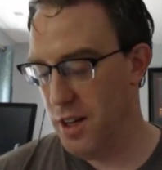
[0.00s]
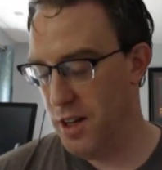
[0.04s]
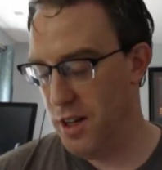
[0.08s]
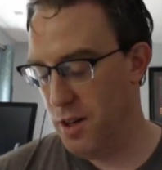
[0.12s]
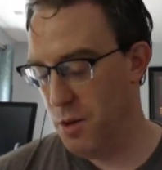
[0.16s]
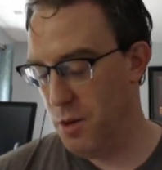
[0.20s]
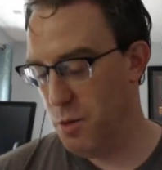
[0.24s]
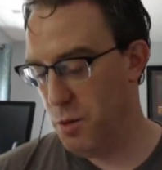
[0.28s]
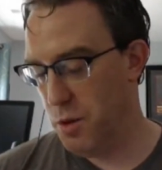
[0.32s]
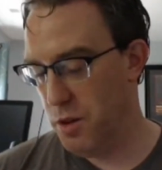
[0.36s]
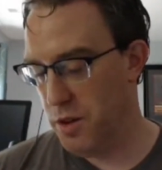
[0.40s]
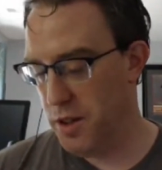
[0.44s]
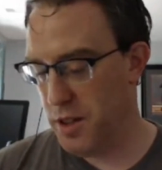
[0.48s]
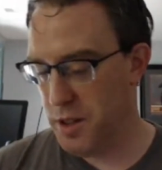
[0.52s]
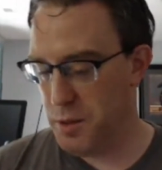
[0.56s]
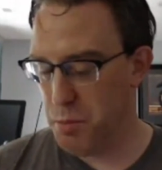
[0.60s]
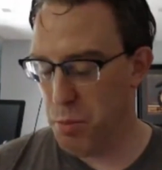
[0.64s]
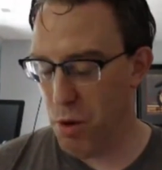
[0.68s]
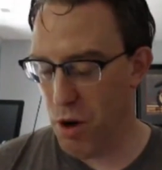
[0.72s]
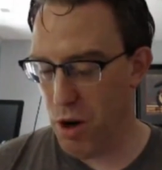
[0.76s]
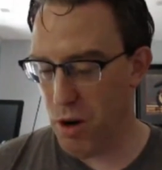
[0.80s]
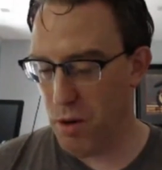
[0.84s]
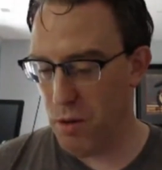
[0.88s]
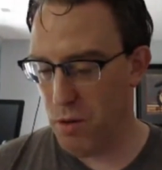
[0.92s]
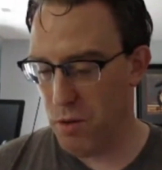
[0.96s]
well, this
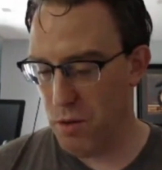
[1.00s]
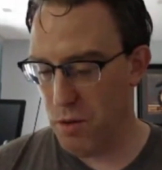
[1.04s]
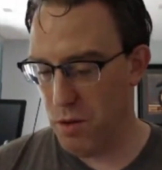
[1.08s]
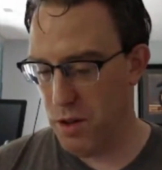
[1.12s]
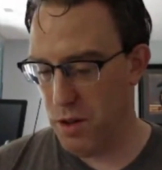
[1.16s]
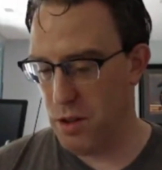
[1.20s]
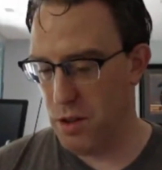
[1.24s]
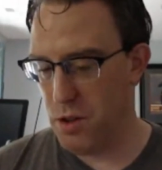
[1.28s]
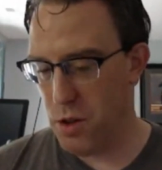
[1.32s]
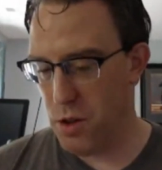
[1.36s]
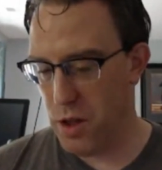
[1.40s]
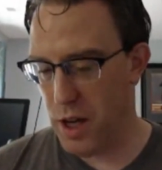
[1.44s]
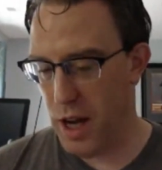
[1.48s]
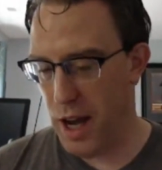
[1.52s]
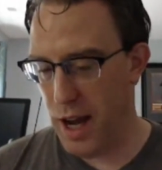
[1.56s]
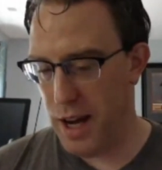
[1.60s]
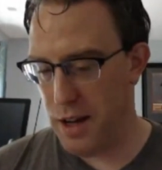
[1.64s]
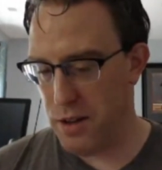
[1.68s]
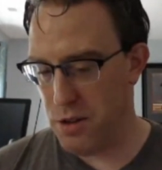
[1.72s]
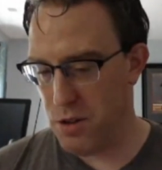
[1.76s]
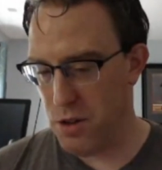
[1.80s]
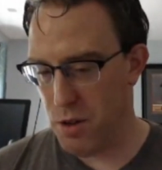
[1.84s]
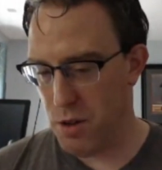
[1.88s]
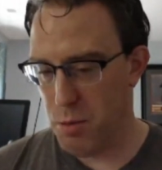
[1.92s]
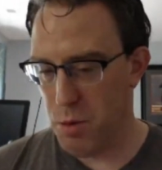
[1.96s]
part is okay,
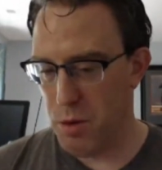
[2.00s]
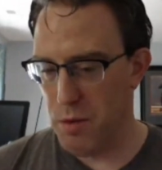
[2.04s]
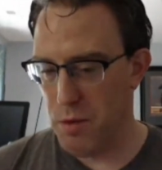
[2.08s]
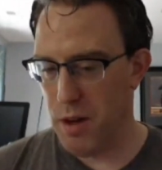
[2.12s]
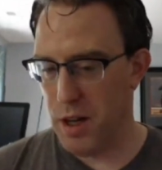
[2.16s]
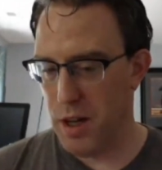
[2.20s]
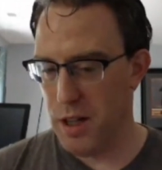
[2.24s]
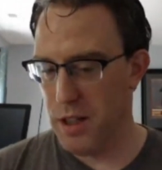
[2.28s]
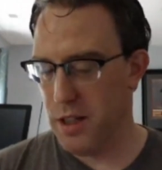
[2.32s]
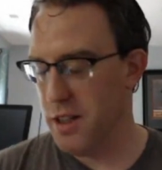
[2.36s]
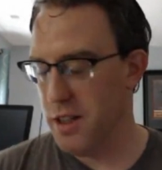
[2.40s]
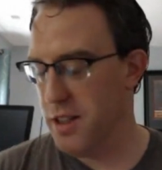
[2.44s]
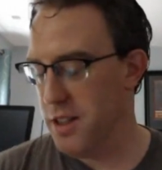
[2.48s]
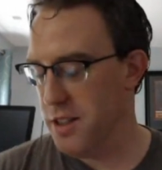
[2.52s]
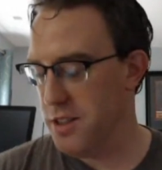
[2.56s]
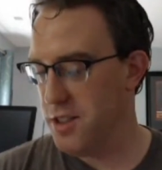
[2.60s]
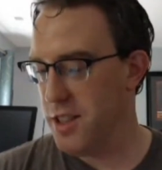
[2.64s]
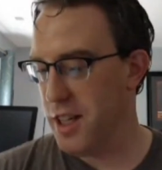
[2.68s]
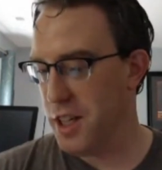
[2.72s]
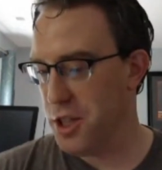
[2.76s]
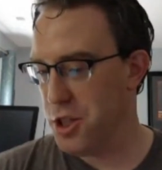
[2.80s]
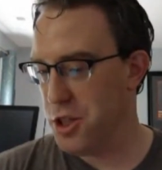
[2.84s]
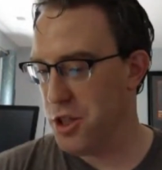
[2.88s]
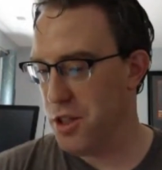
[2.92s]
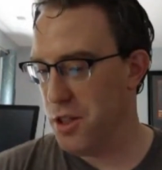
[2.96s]
so I'll move on to this
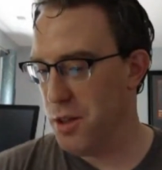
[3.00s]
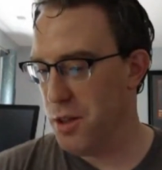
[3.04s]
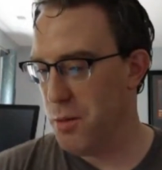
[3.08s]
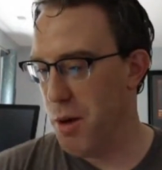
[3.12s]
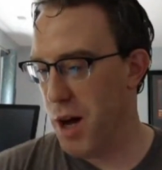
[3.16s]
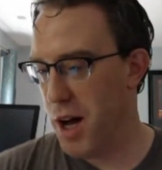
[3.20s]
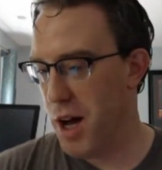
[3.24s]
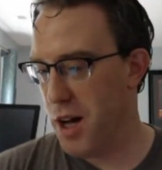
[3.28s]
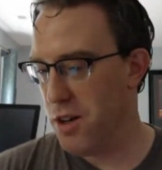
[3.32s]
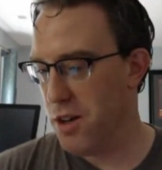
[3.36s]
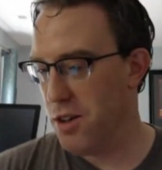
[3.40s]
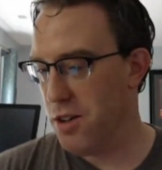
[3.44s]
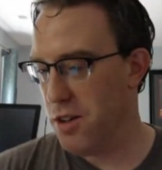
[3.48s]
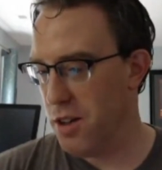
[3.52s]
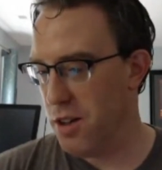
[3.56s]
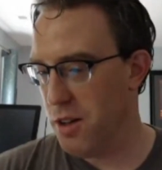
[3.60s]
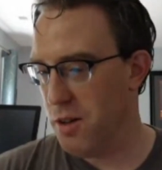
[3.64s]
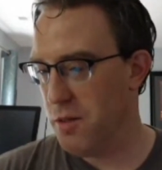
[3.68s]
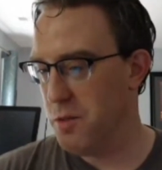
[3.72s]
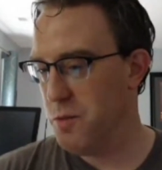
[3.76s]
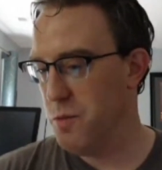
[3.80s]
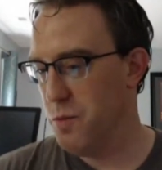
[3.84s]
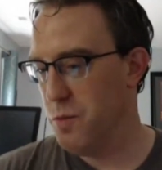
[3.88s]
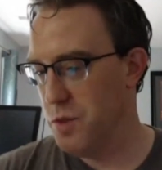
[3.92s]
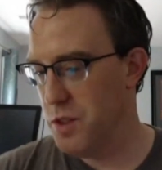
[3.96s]
section of the model, and
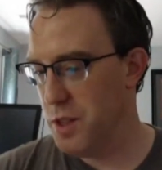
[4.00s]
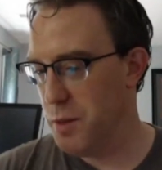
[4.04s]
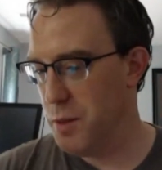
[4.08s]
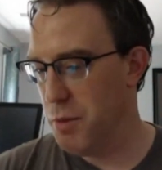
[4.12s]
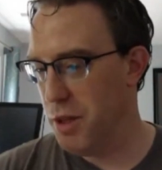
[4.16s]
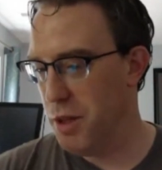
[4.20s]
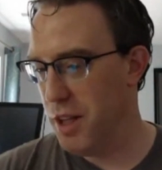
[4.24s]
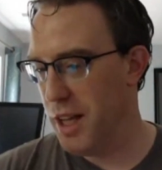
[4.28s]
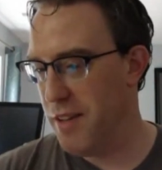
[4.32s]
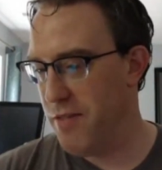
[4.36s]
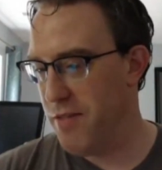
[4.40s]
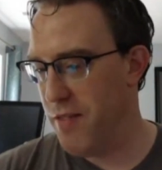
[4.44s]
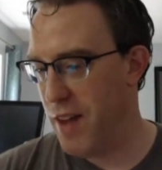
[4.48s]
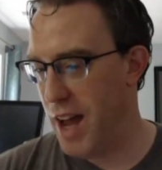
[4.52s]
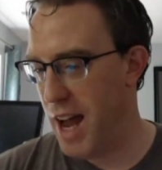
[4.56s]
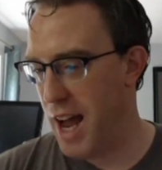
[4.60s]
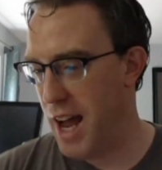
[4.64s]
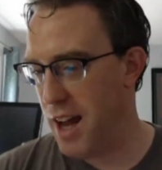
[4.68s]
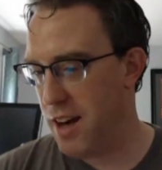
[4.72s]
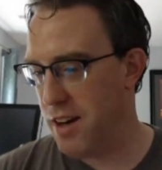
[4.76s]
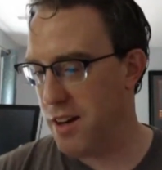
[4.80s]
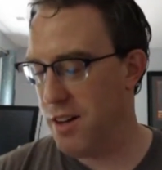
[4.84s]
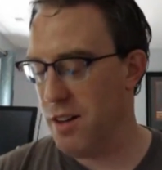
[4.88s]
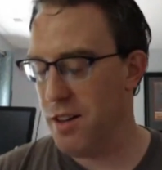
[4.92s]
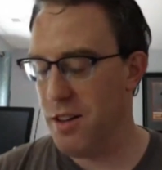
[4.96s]
I'll simulate
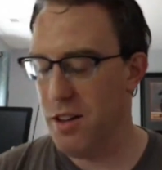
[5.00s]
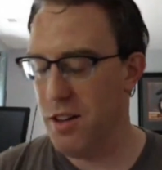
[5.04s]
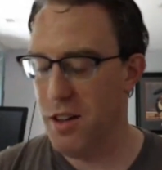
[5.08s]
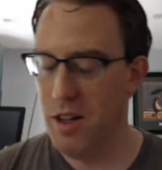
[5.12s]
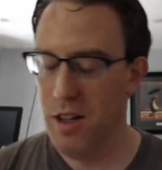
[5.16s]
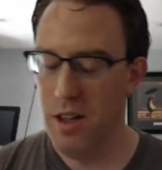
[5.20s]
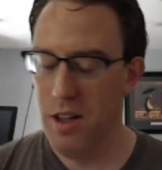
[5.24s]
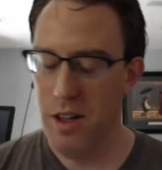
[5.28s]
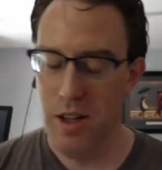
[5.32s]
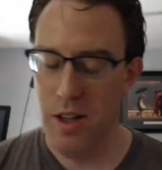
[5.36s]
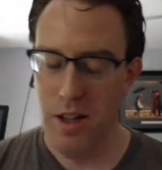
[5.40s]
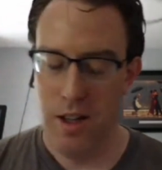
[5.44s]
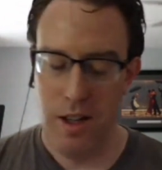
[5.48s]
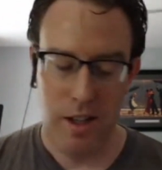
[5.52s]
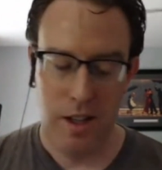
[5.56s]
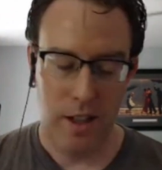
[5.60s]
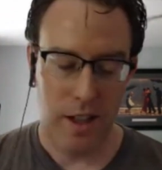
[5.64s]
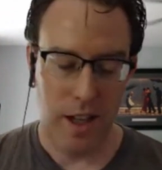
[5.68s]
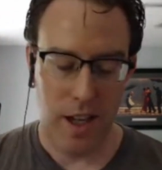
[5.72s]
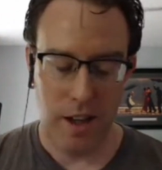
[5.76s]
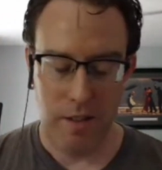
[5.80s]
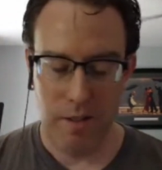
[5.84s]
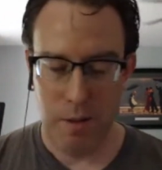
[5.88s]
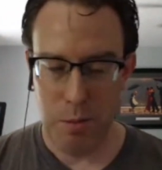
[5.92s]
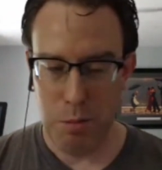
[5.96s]
that and
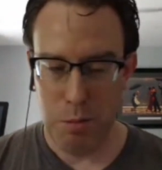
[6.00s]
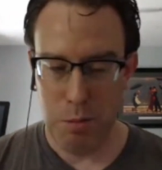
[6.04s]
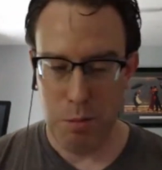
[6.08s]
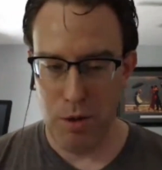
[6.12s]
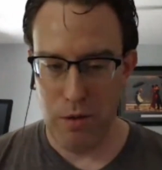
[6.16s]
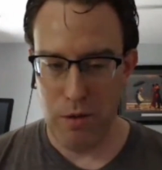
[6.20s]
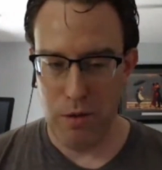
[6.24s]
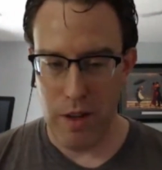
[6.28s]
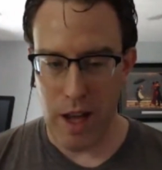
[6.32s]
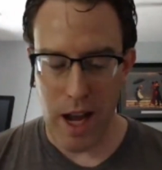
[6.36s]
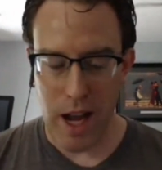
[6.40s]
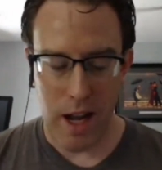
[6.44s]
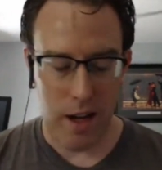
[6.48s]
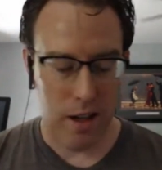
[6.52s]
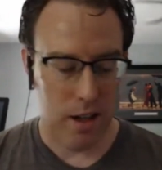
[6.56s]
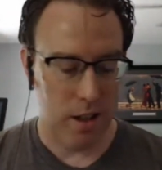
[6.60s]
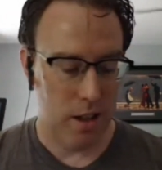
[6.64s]
kind of improve that.